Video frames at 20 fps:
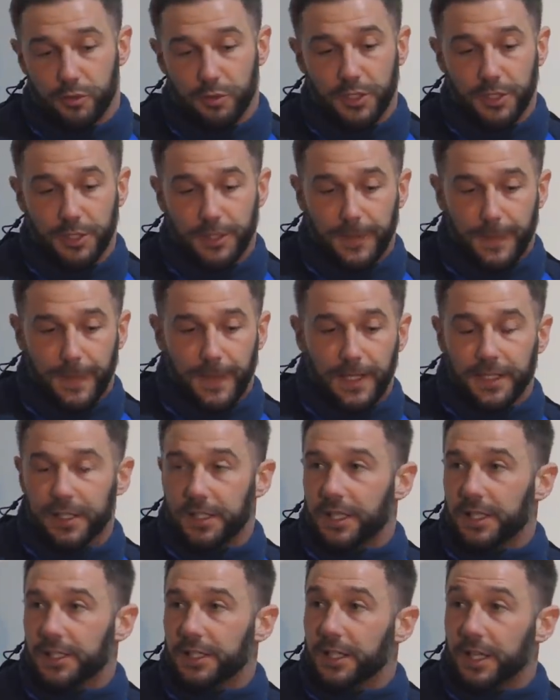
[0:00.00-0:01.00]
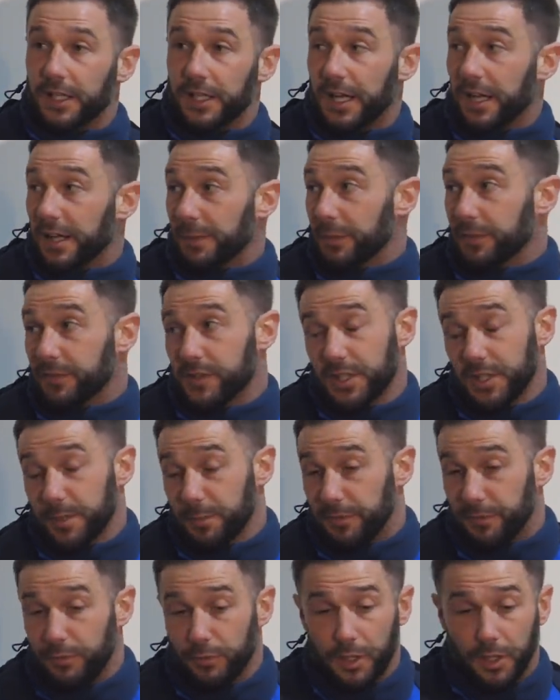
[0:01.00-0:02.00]
So like, and and, and I, we've said
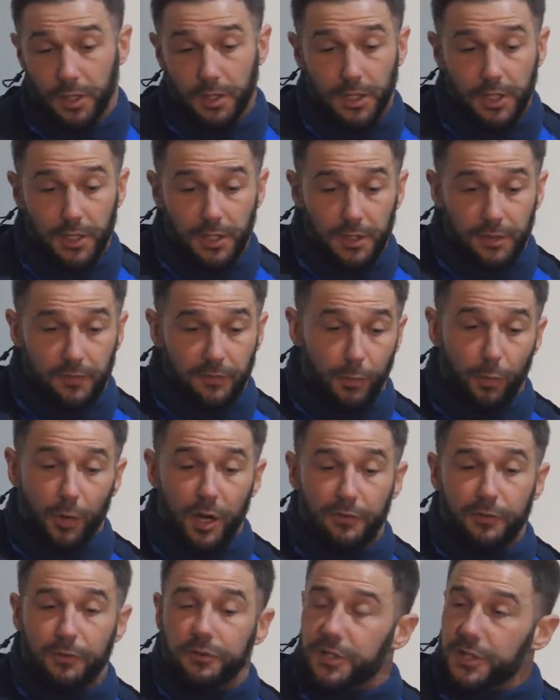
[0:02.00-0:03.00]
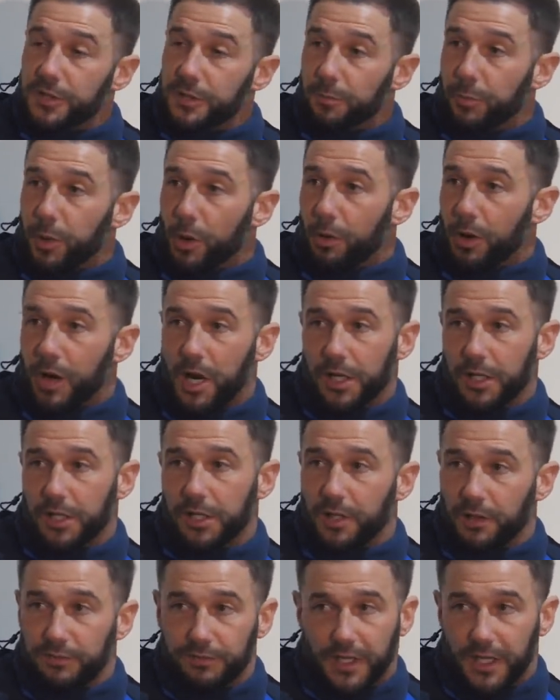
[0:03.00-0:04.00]
it before. For whatever reason, Paul
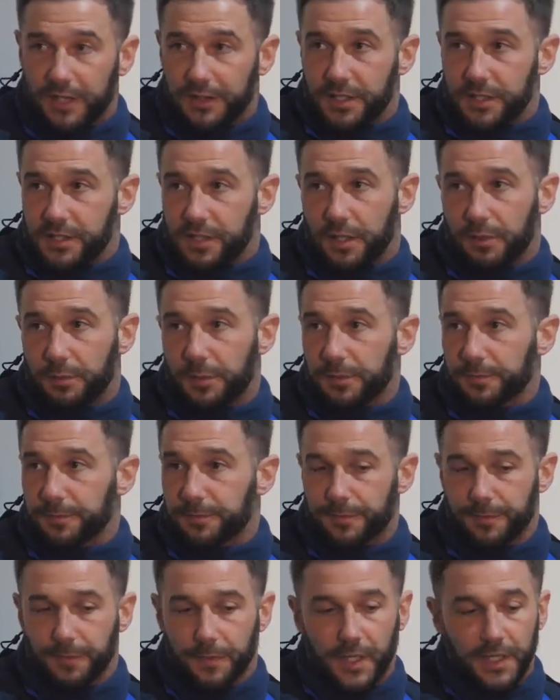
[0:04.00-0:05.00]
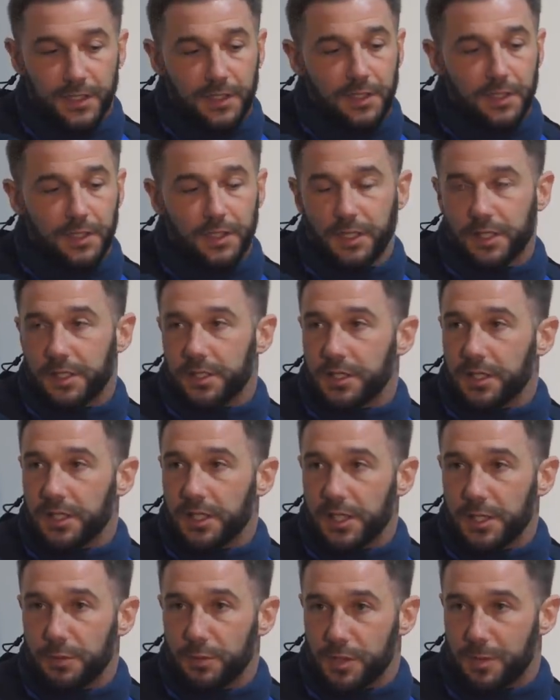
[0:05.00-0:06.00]
Hartley loved that to start with, and and
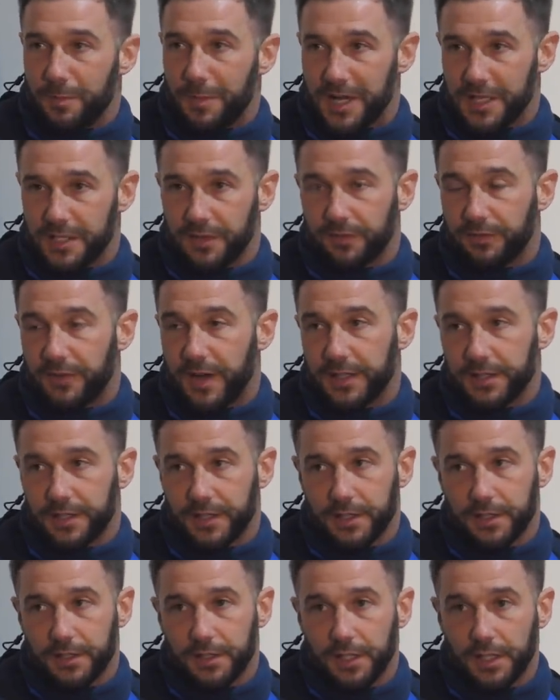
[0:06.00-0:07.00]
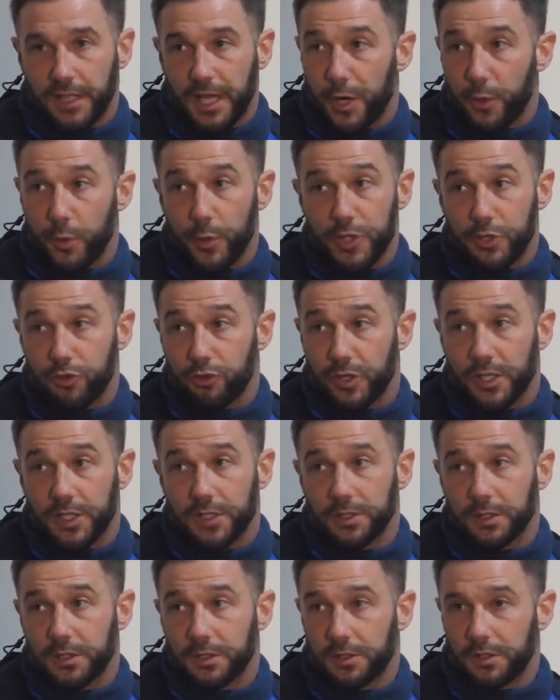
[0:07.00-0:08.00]
he was a massive factor in, in how we
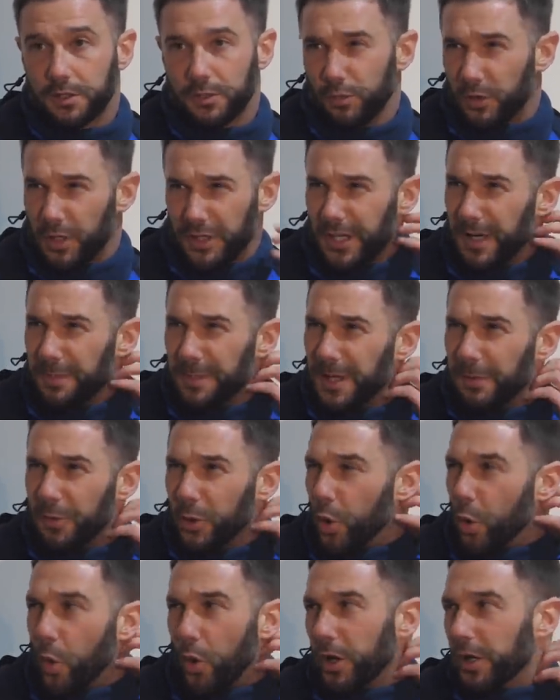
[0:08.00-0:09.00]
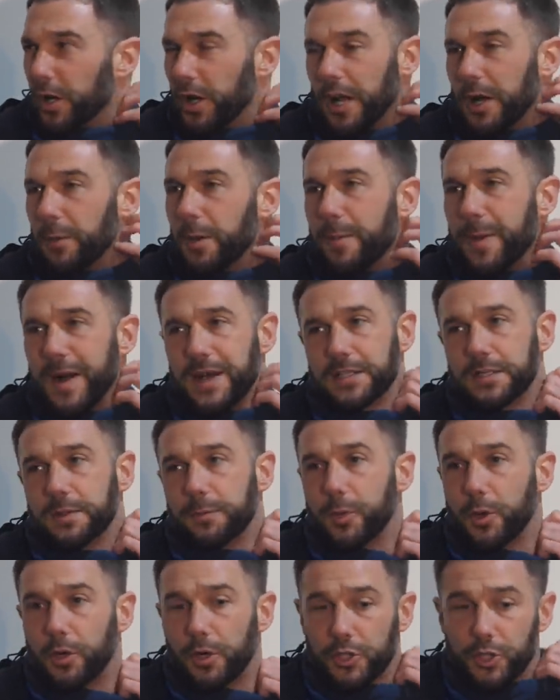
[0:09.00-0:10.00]
trained. No, I didn't mean about quality or how we passed the
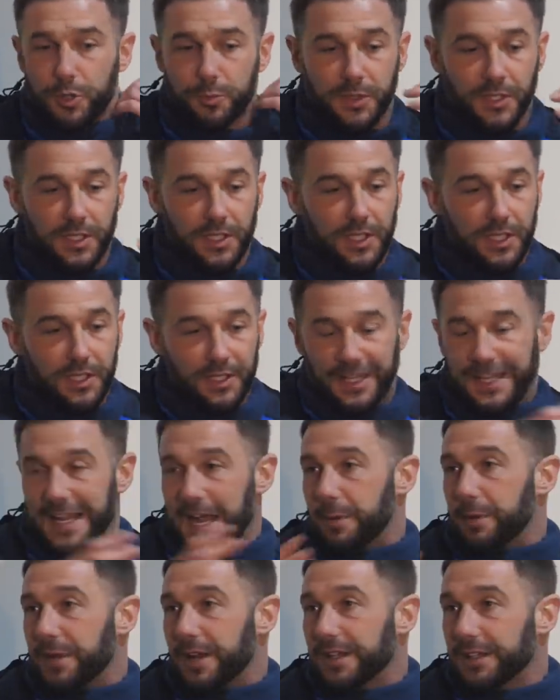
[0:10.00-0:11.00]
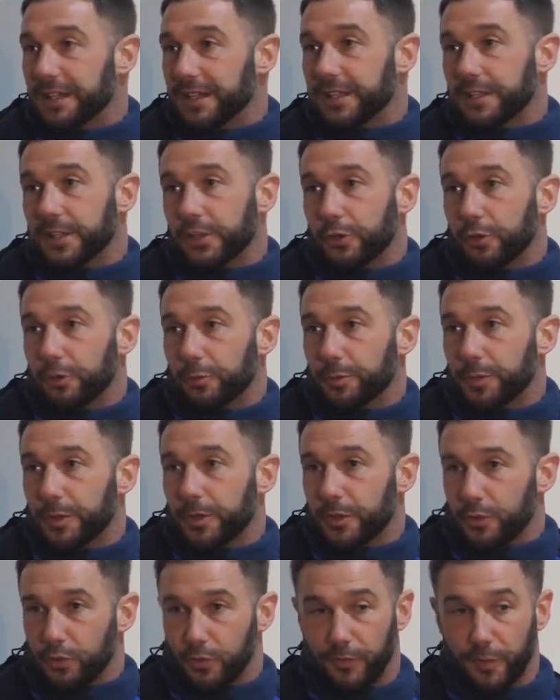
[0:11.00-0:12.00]
ball. I just mean the camaraderie in the group.
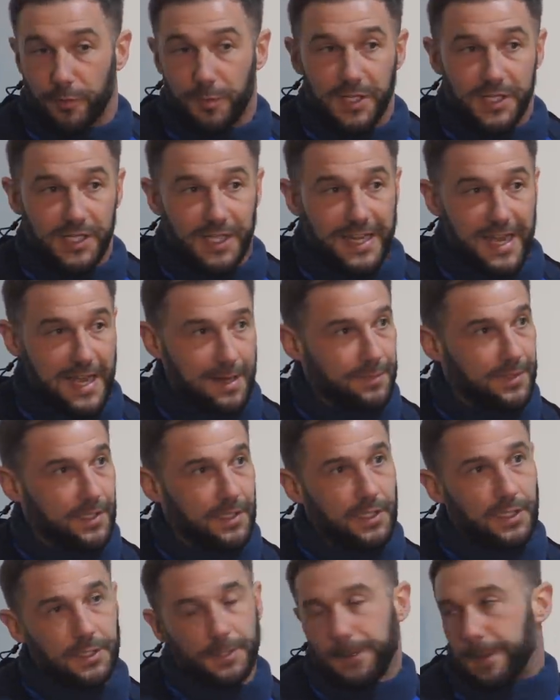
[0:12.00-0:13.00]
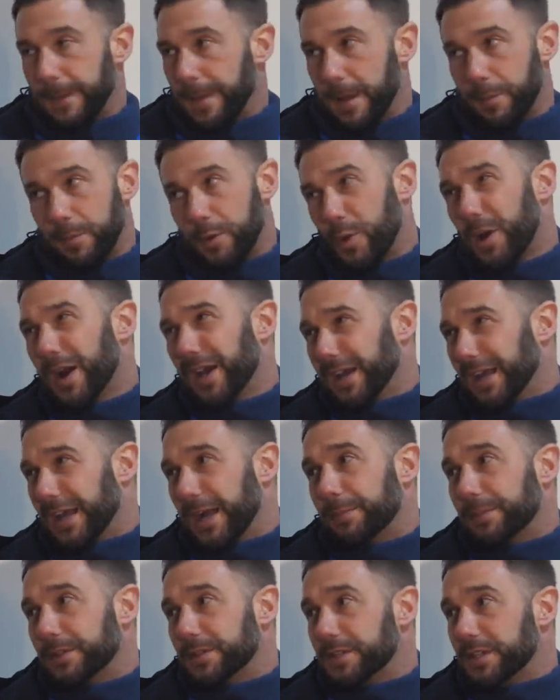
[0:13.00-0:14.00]
So for me as a captain, like I'm quiet
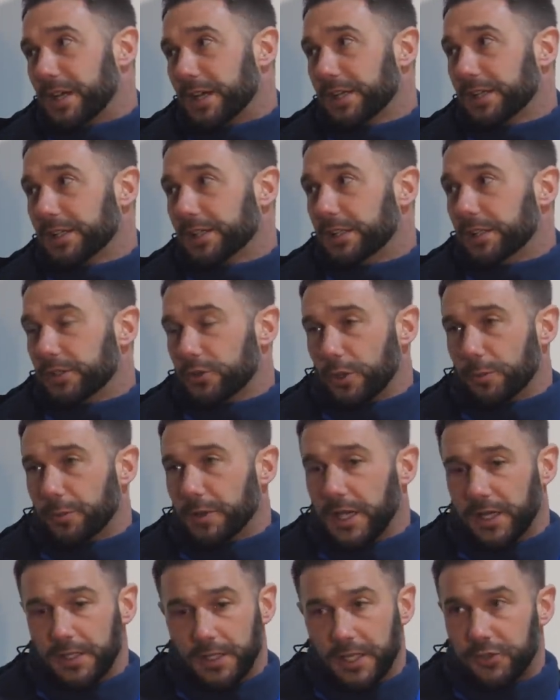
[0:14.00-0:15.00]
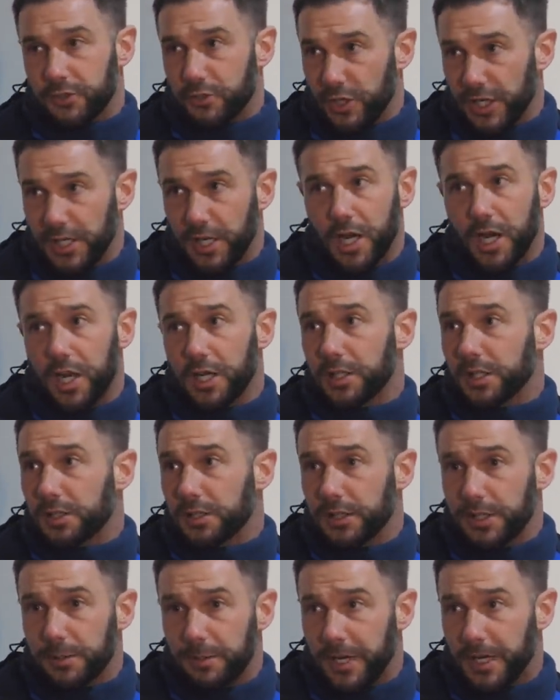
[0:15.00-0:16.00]
captain side. Yeah. Do you know what I mean? I, I train hard. I
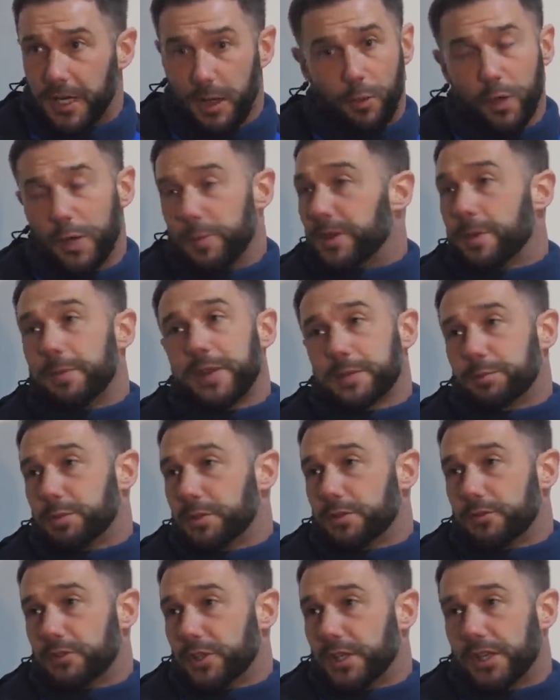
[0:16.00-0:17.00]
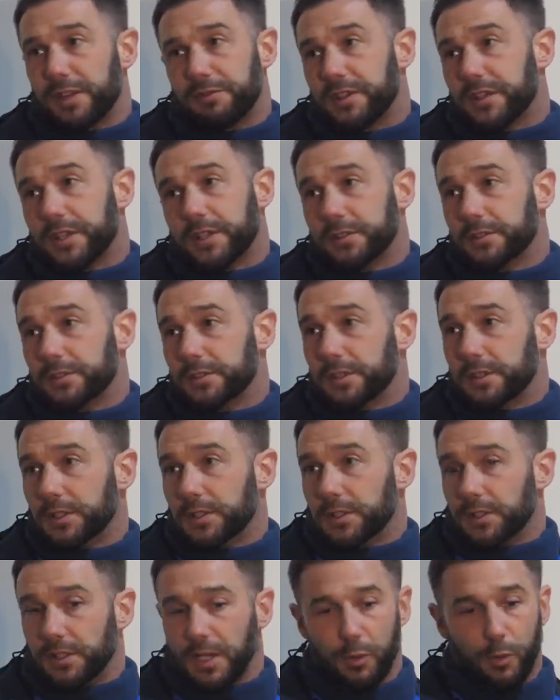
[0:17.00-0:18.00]
lead by. I want to be the best player in training every day.
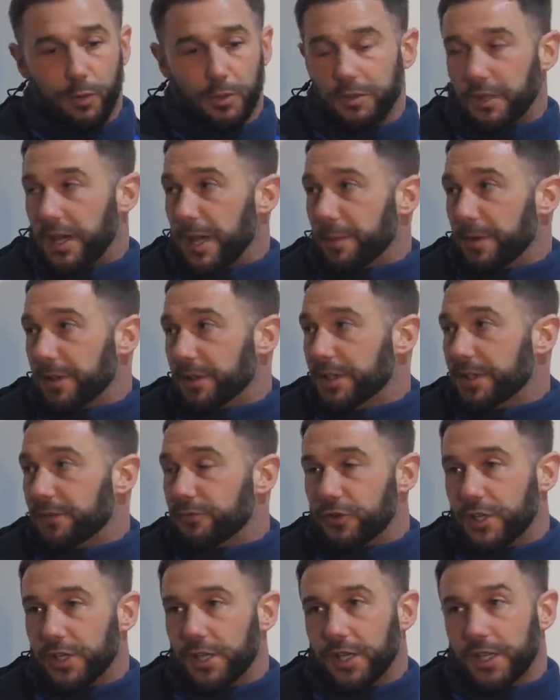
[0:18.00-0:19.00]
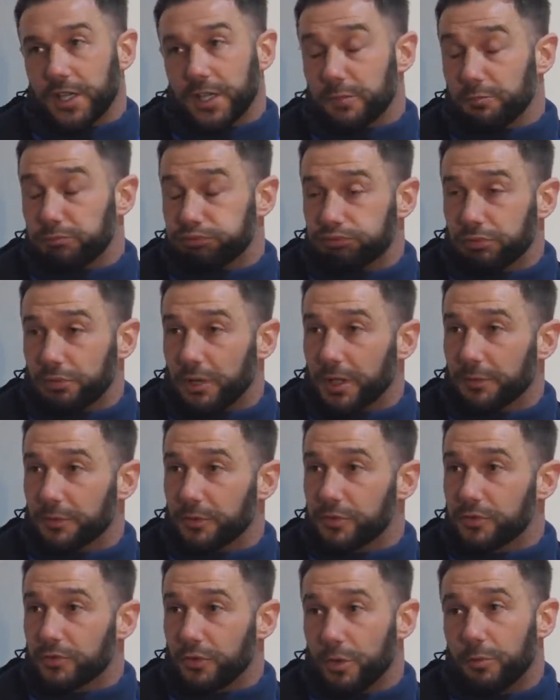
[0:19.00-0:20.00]
I want him to leave training thinking,
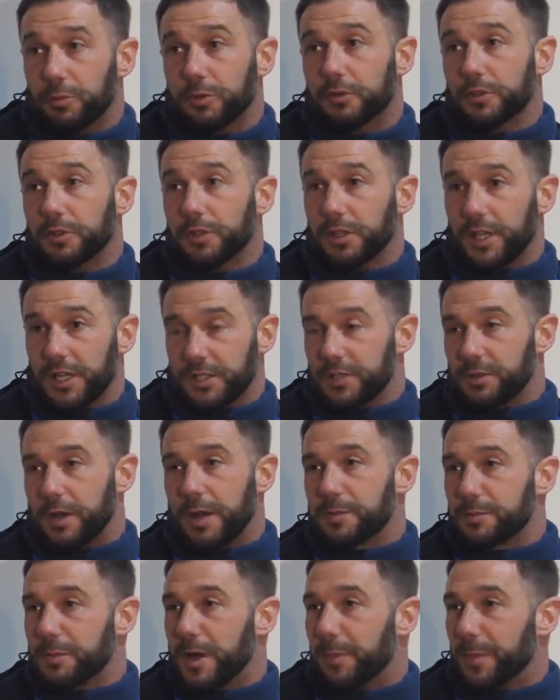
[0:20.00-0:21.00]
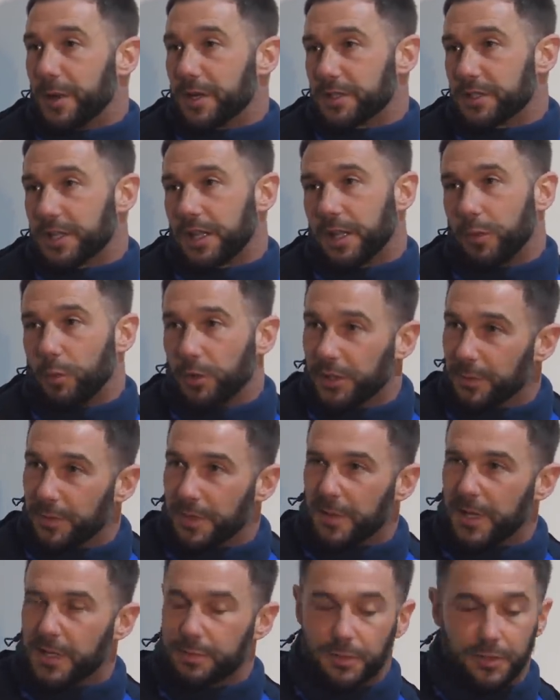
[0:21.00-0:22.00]
"Good Tomo." That's yeah. that was my personality. I want to be
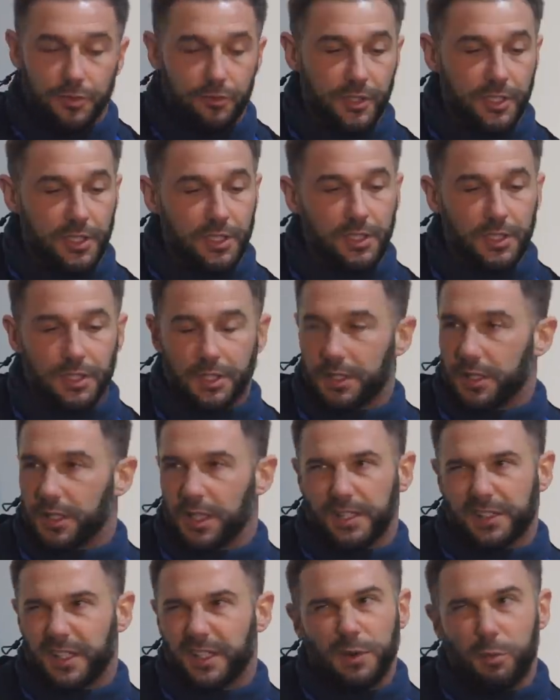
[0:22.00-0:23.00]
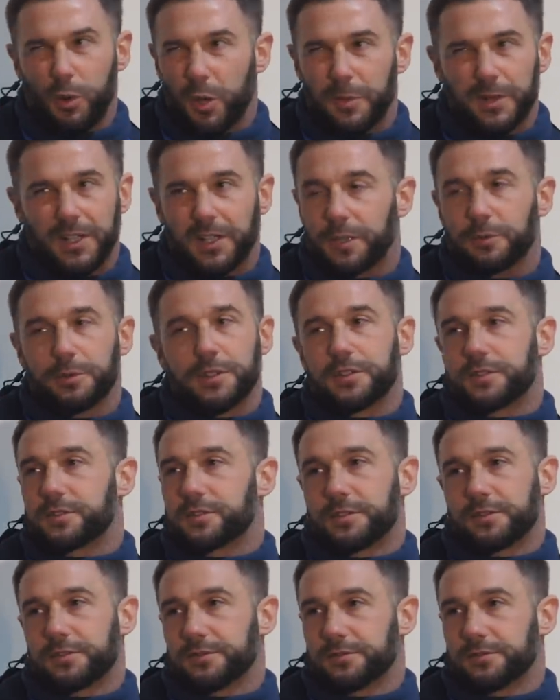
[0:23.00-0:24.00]
the best player in training. I didn't want to be the loudest.